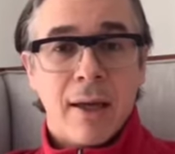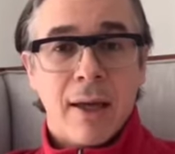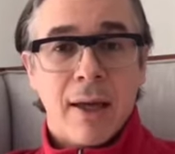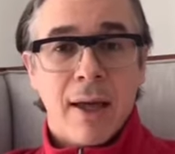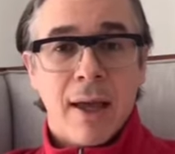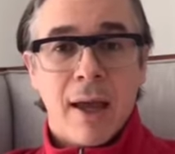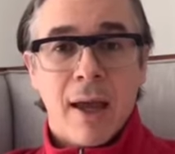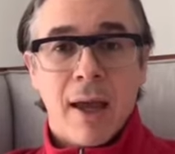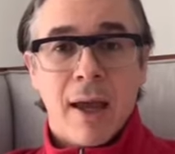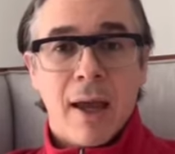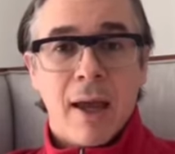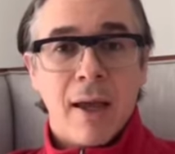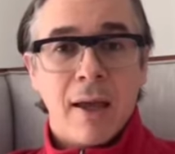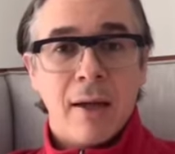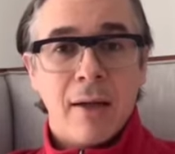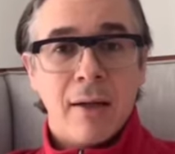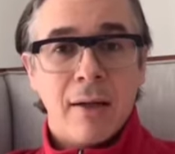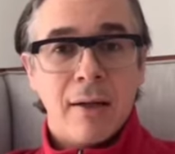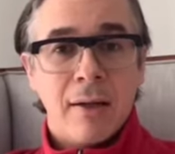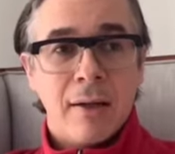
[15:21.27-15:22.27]
And
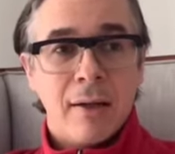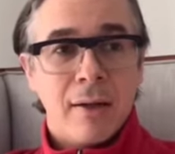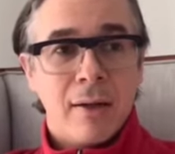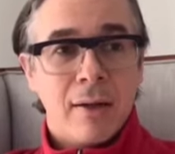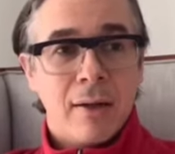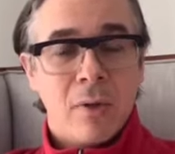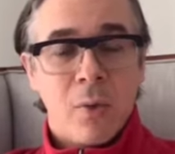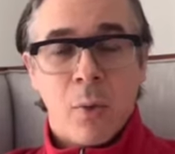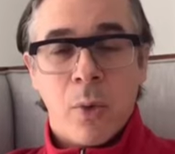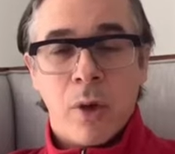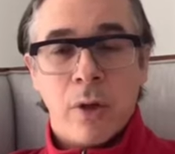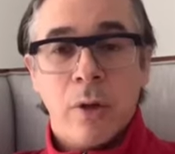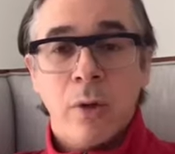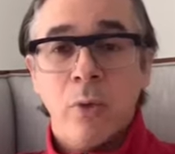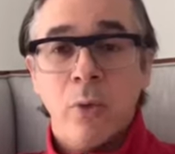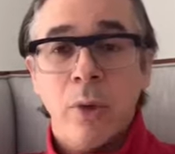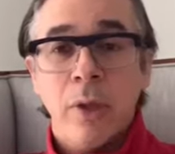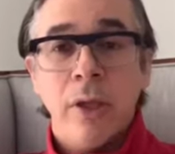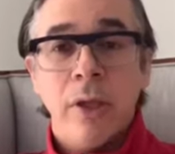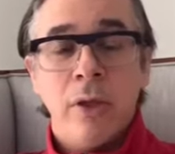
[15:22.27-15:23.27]
we're not
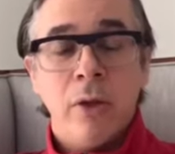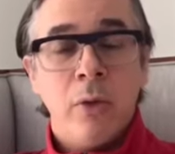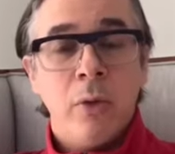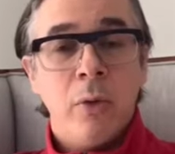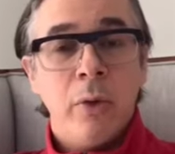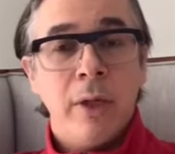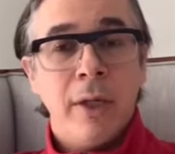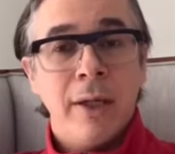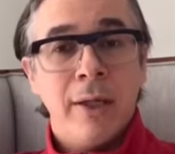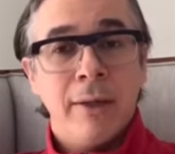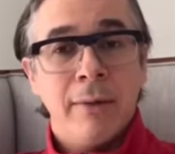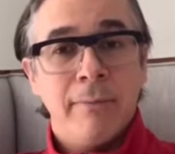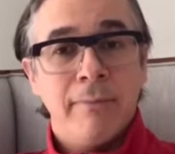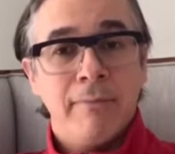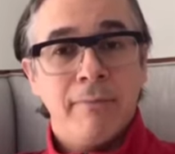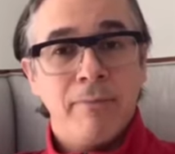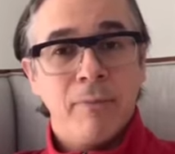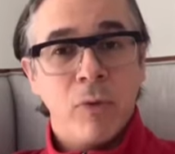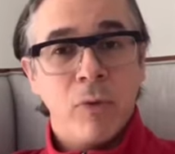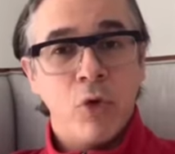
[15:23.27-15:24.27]
really doing
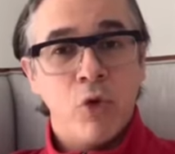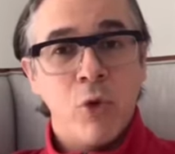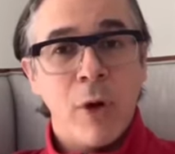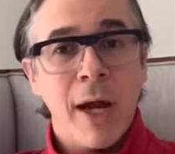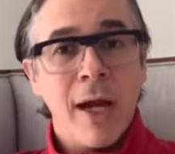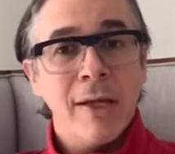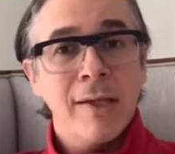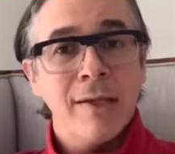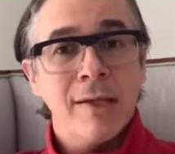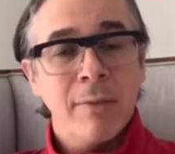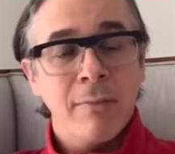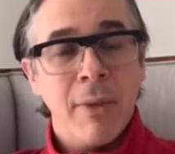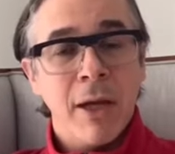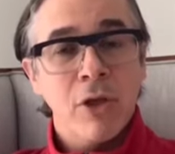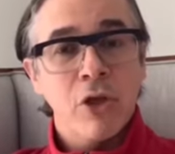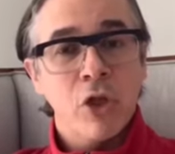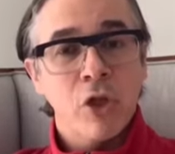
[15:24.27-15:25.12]
drastic measures.